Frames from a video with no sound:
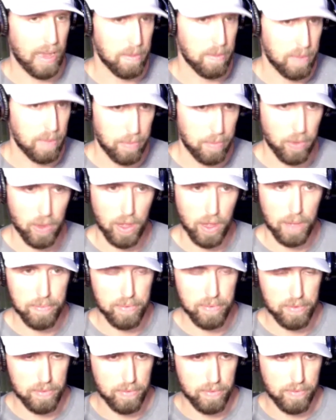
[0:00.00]
people up
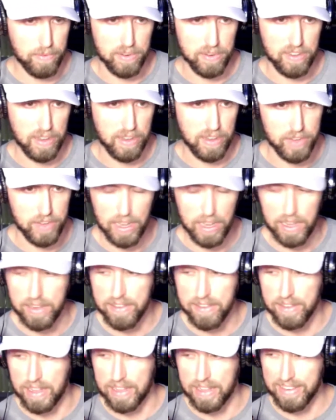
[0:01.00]
for 7 days.
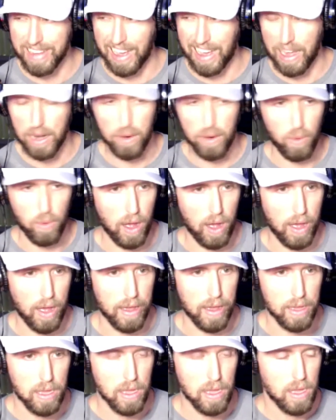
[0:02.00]
And that's kind of
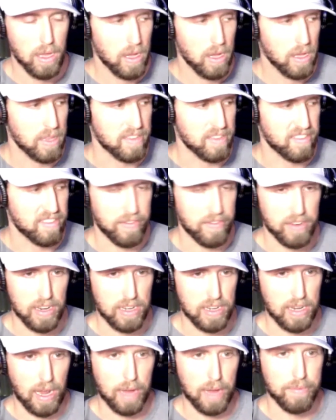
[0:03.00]
why the 7-day
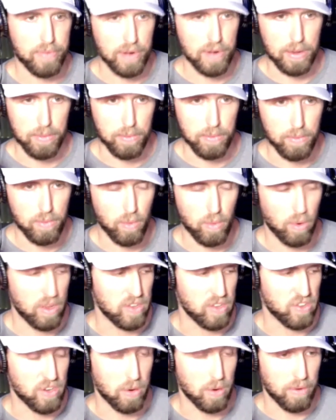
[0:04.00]
time frame
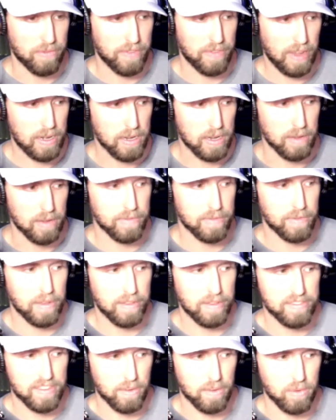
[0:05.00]
is so effective if
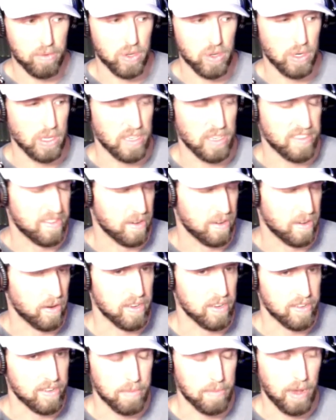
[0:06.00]
someone's really
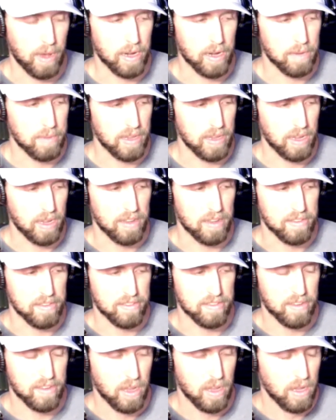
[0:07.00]
serious about it,
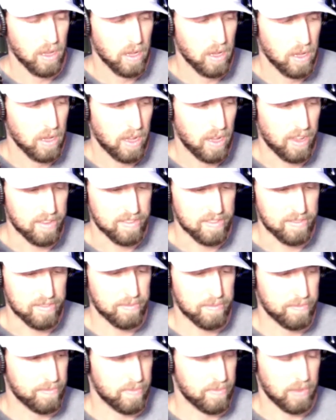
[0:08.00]
because as
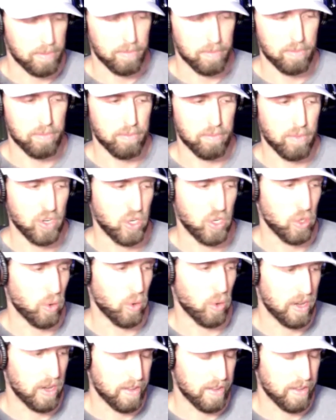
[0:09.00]
the majority of